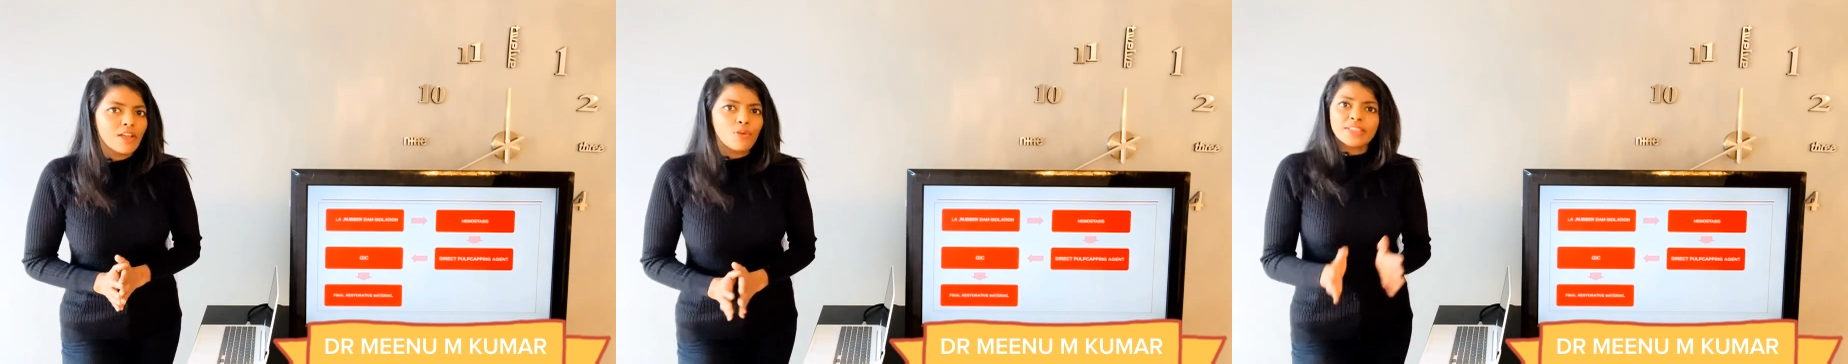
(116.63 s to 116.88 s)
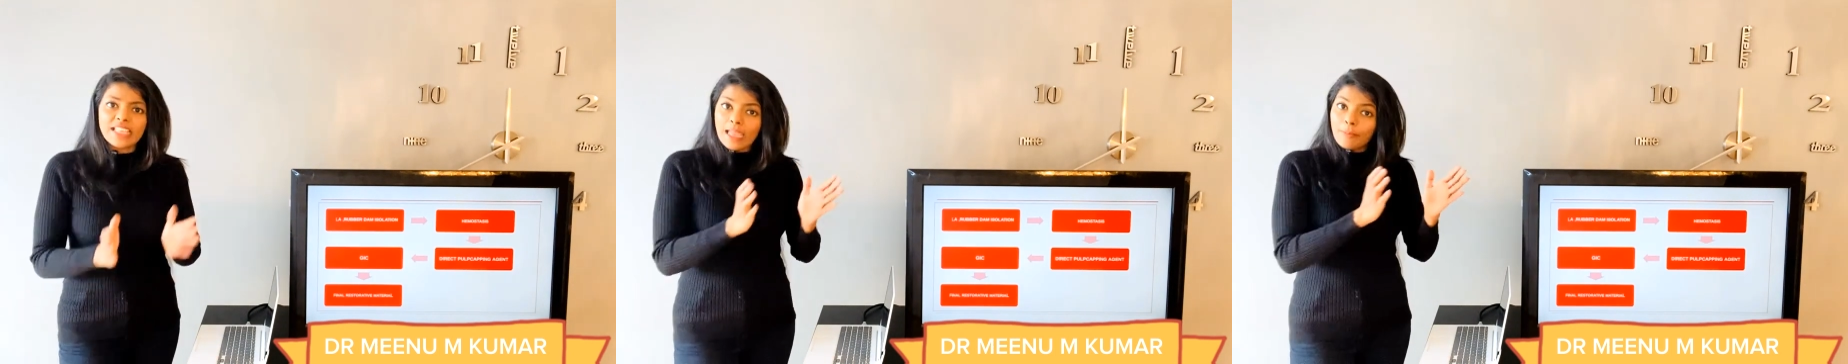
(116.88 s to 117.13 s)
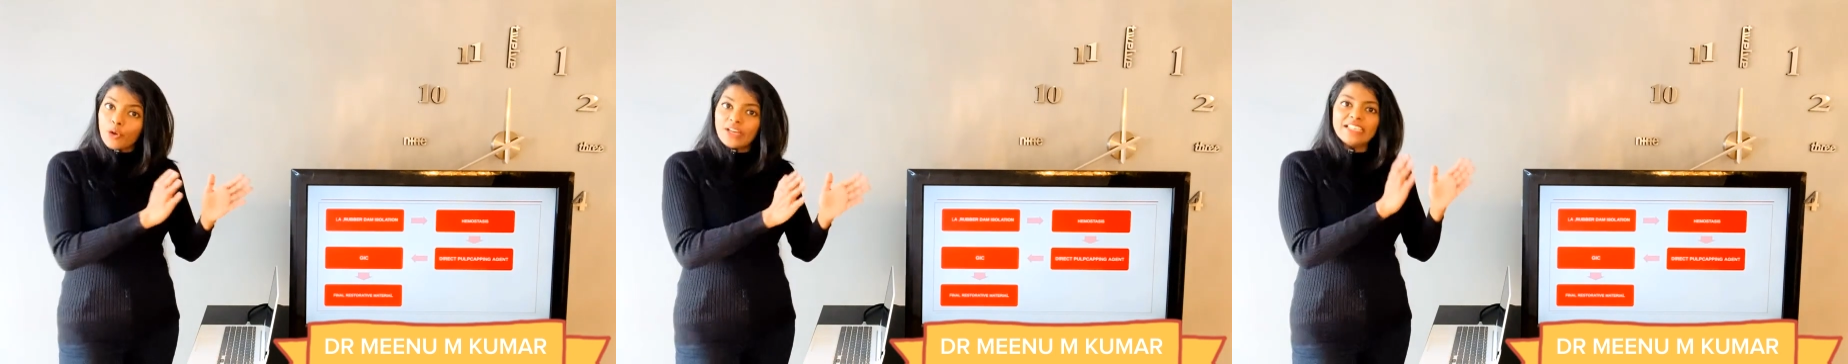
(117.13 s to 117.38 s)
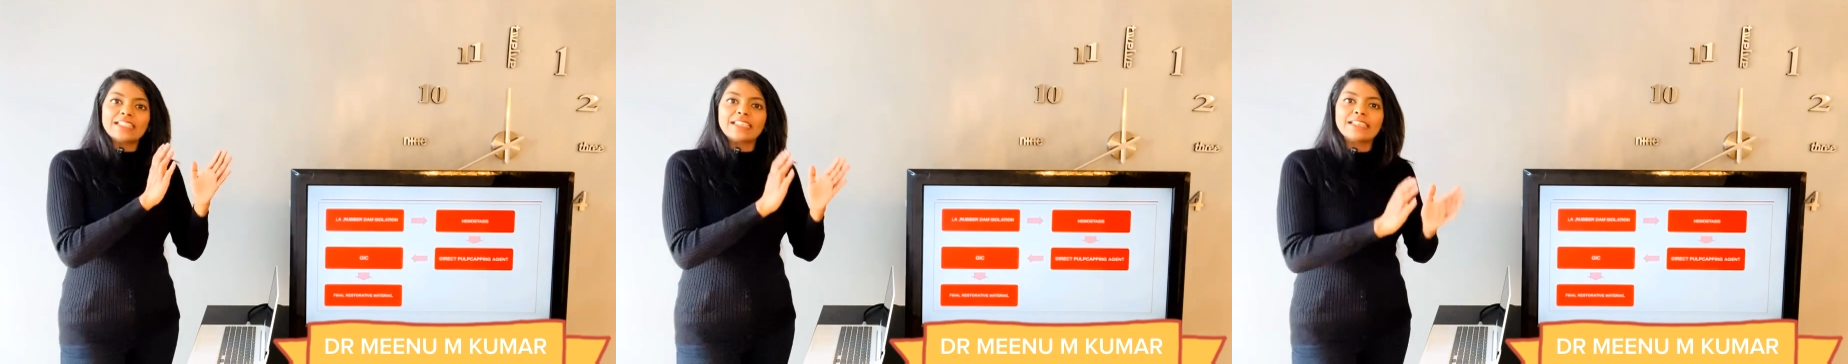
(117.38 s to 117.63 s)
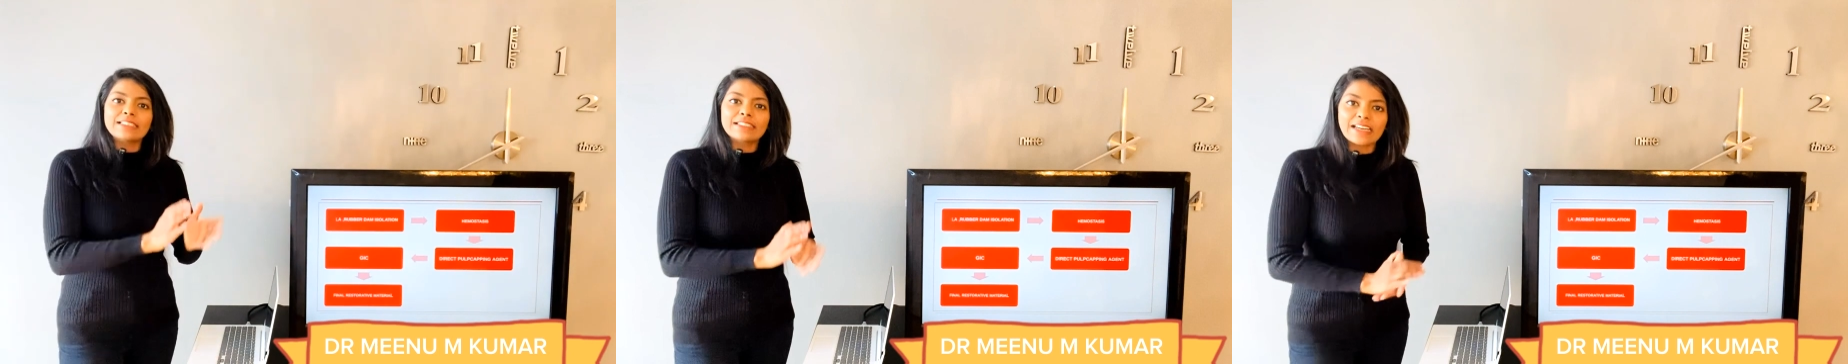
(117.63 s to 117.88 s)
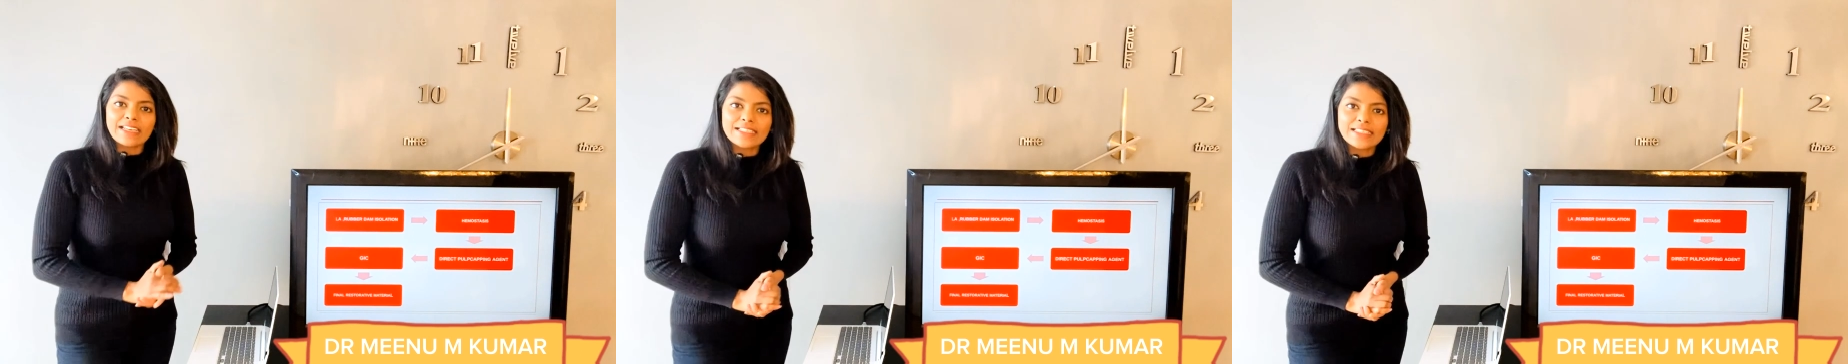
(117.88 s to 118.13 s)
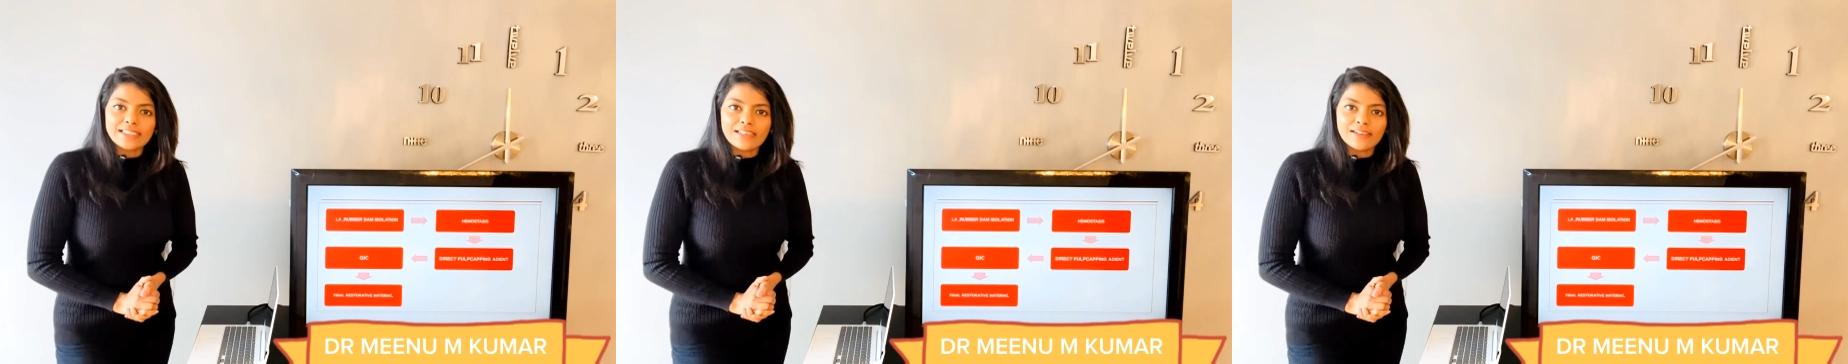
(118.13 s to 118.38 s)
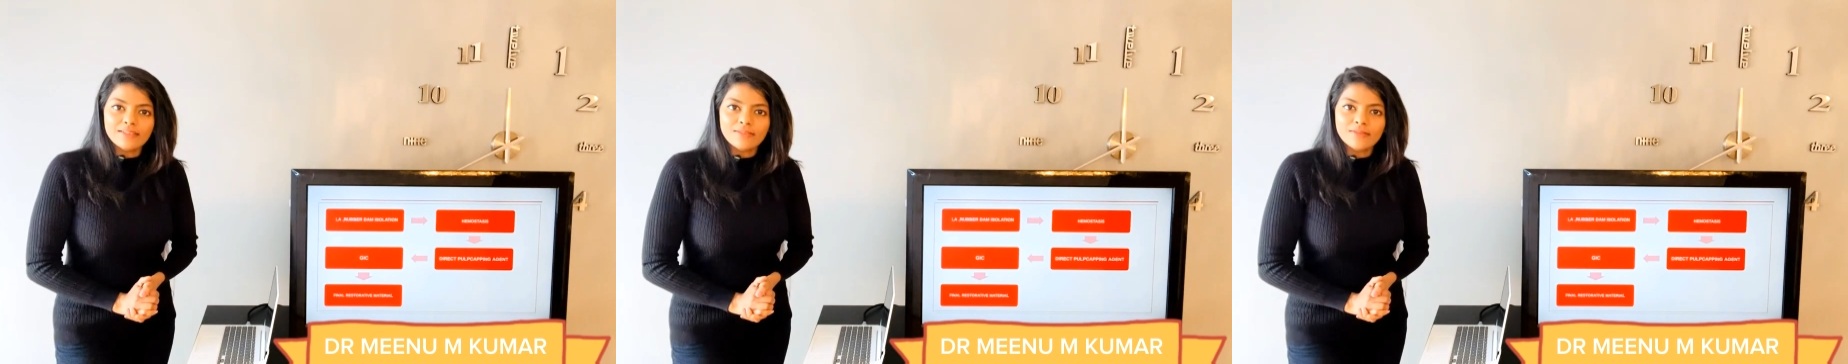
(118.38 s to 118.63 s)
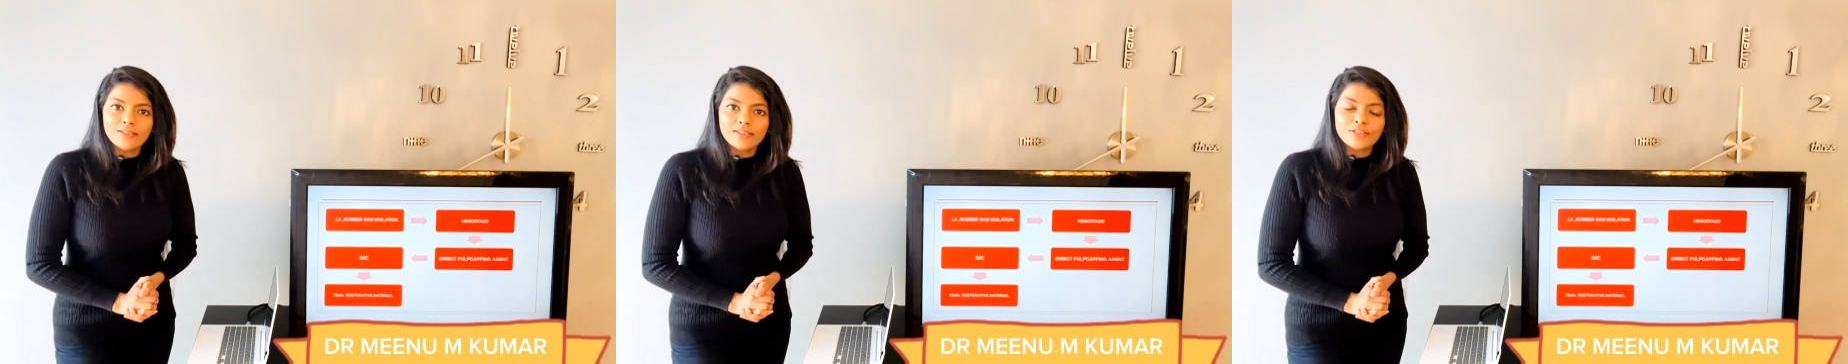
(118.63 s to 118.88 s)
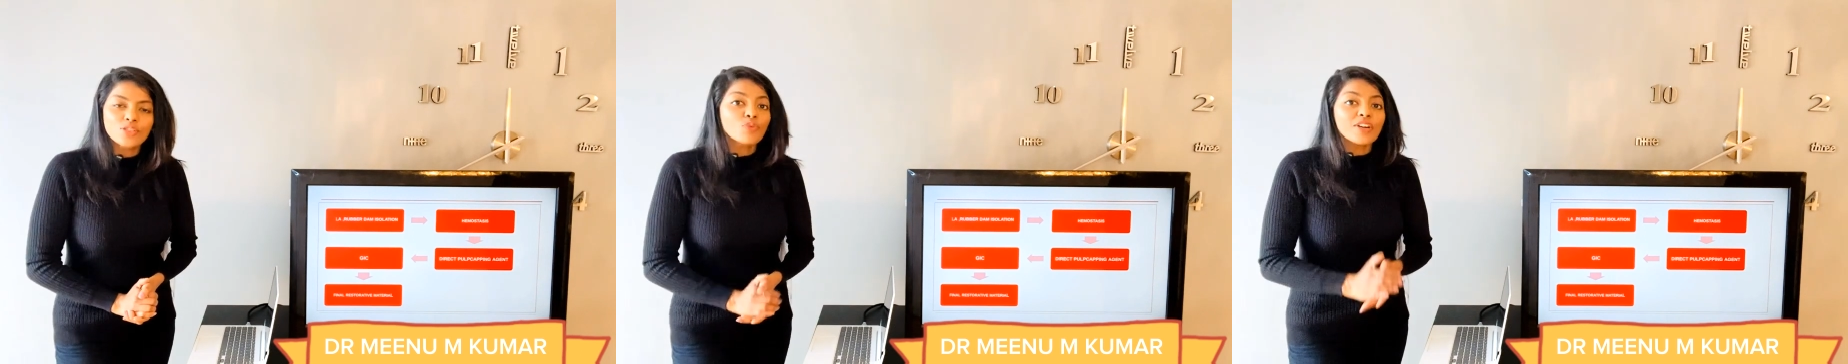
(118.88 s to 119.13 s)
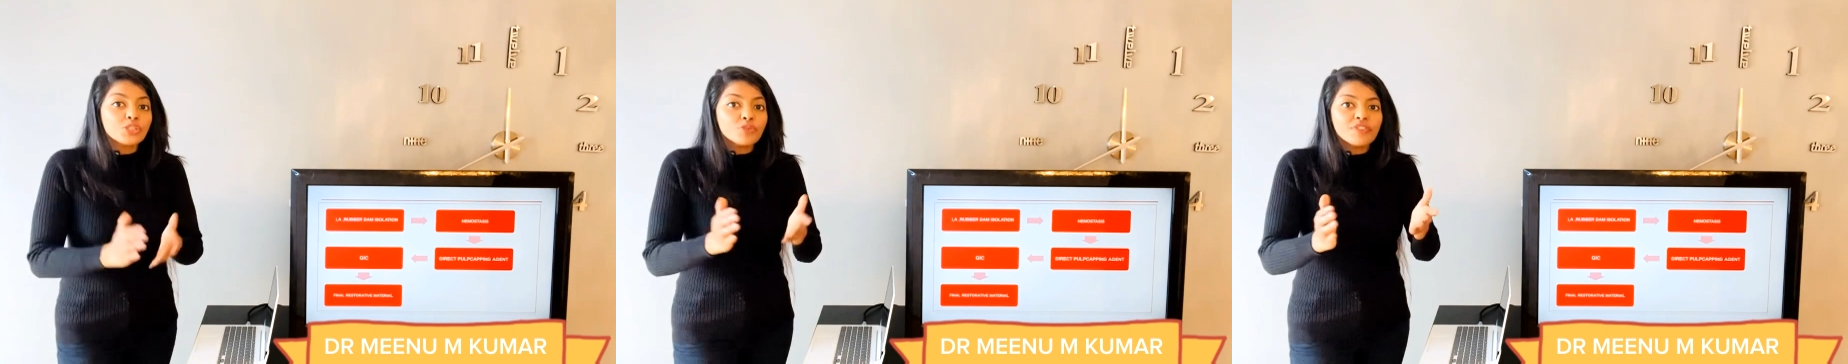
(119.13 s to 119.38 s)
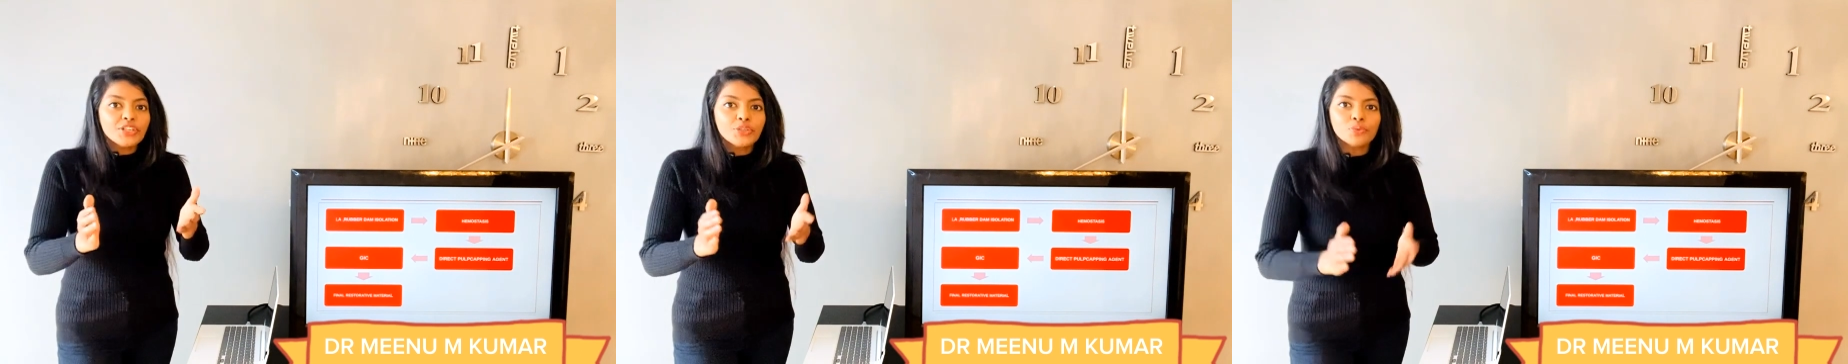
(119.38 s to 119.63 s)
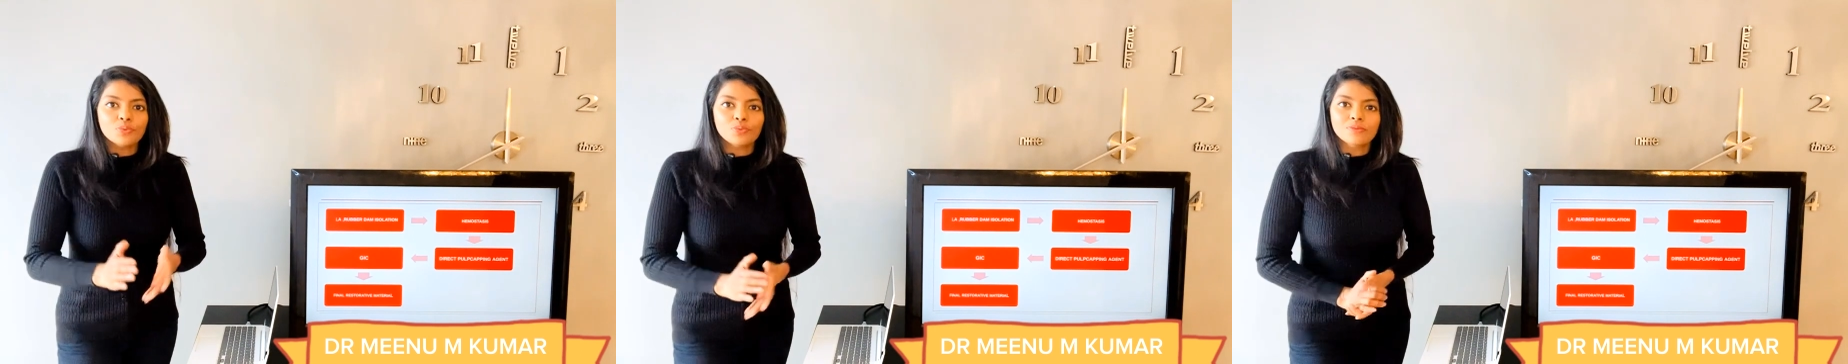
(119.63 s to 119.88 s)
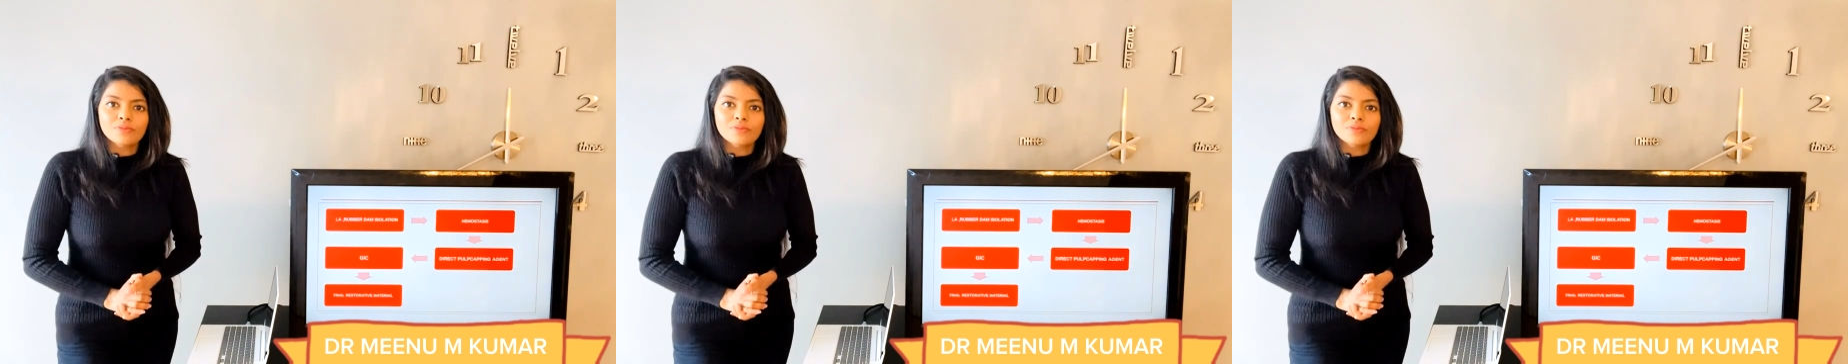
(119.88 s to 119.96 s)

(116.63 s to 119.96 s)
with above indicated criteria, so what should we do?